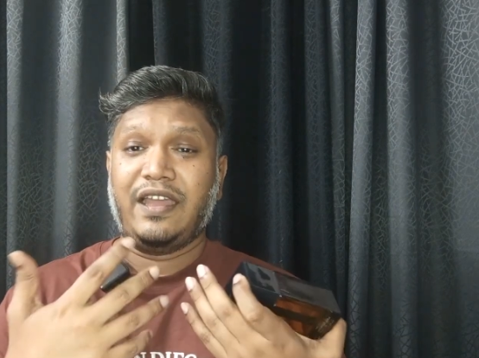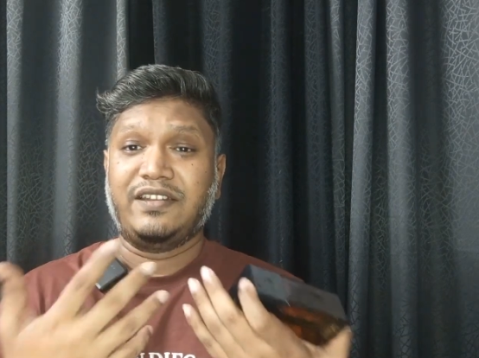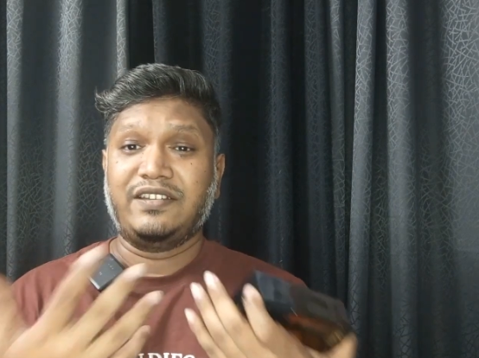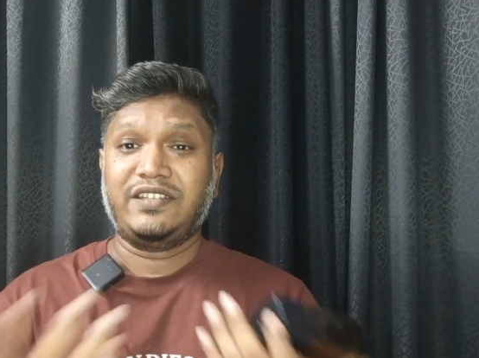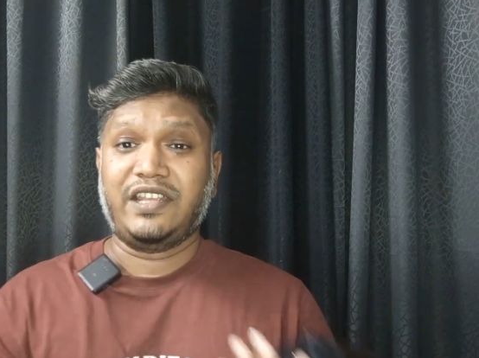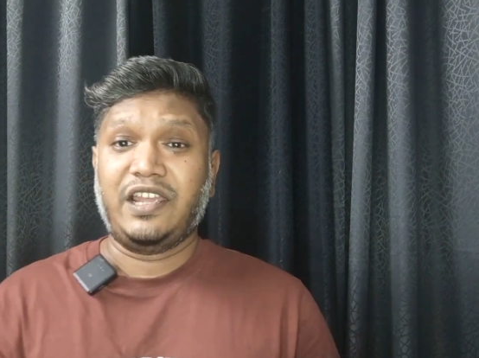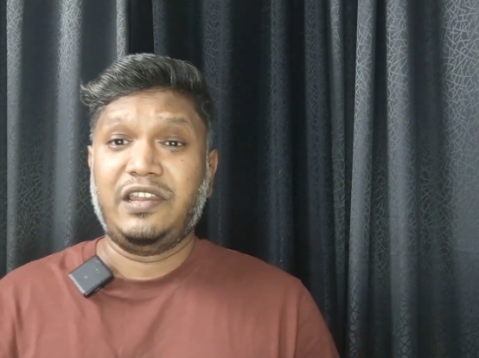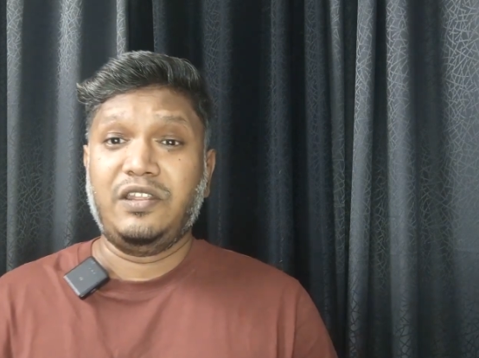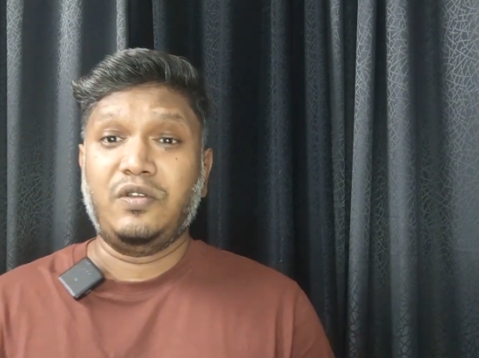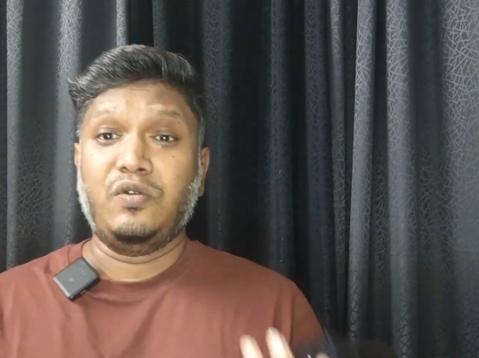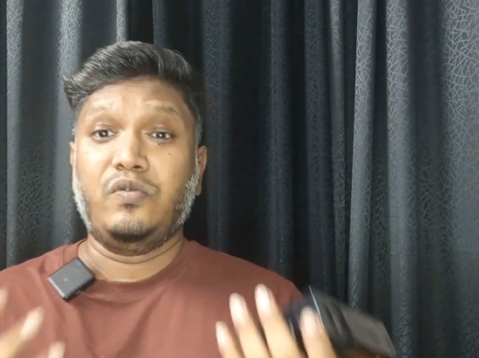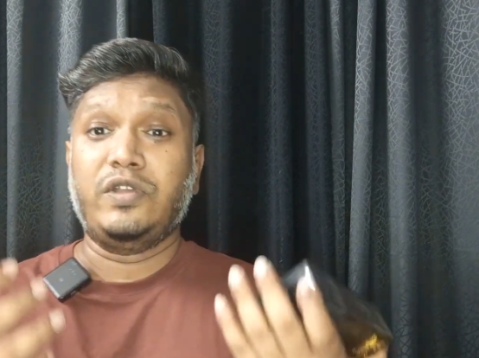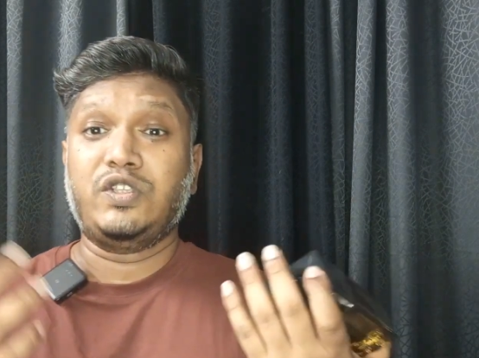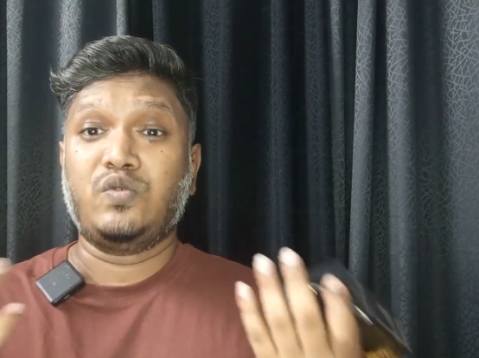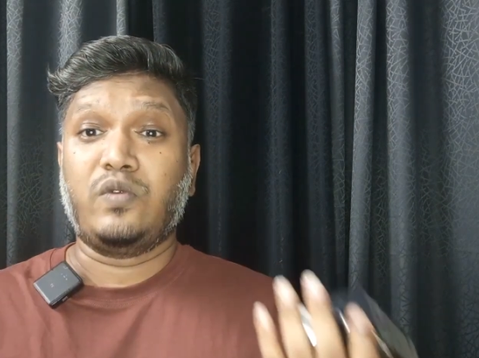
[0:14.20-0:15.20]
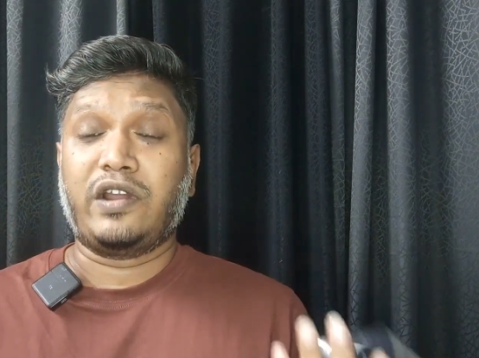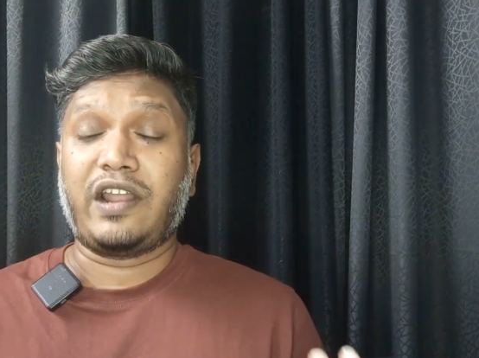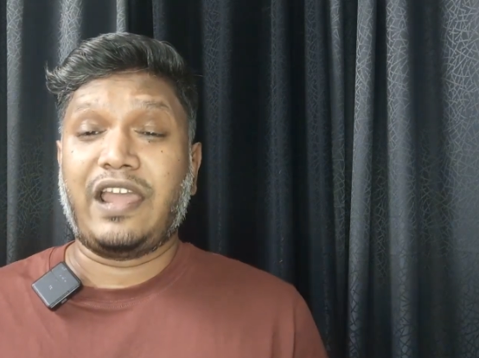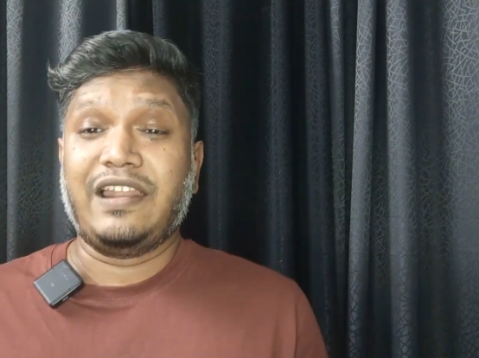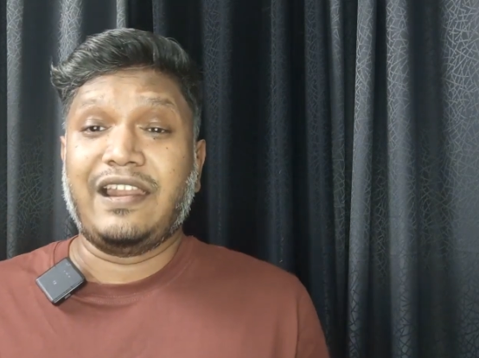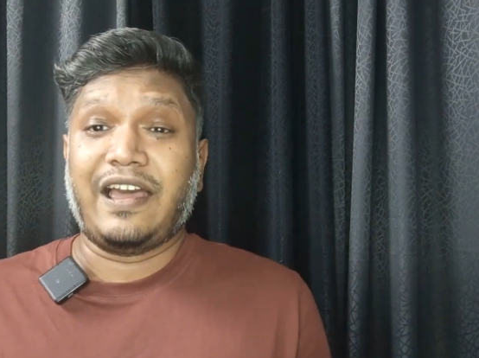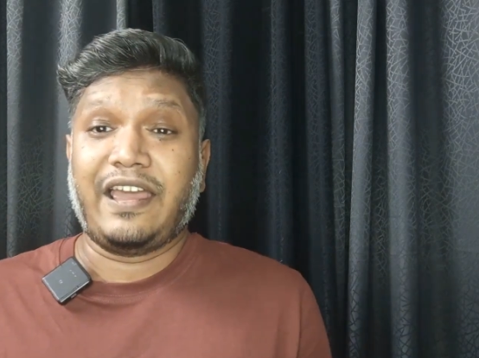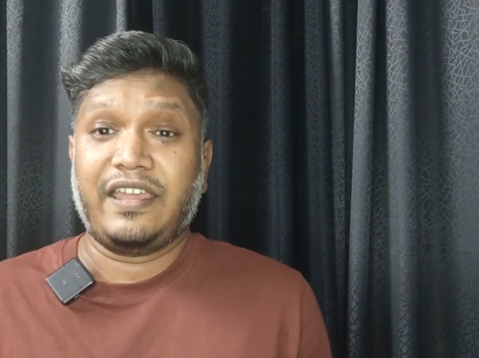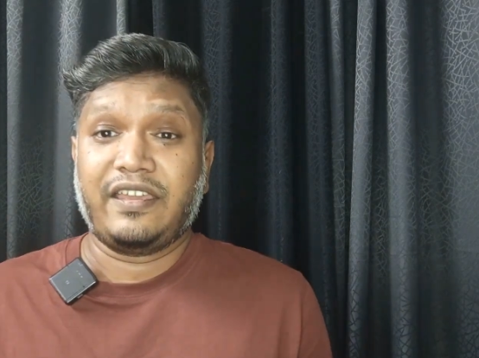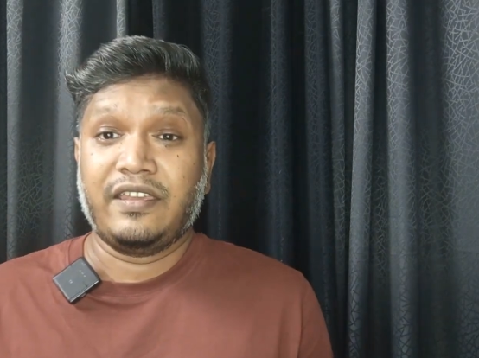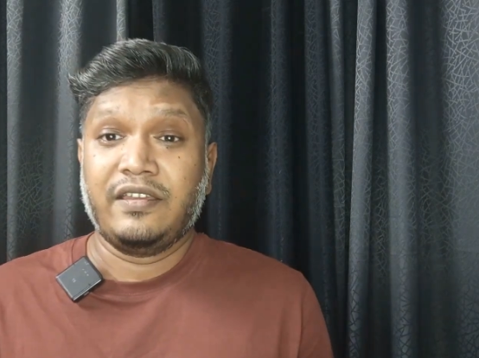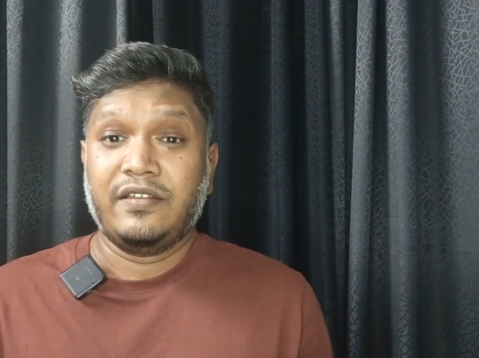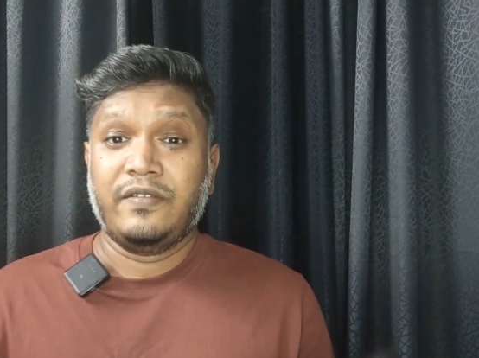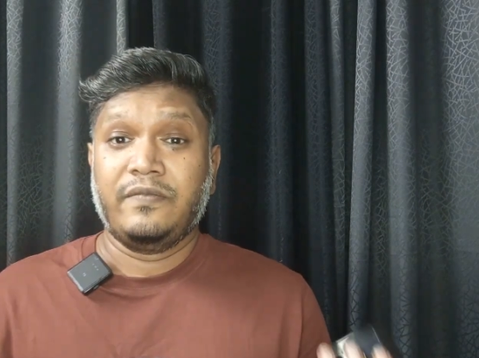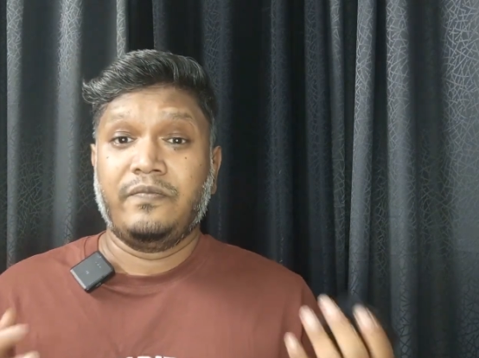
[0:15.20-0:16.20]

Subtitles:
and tell you which one I like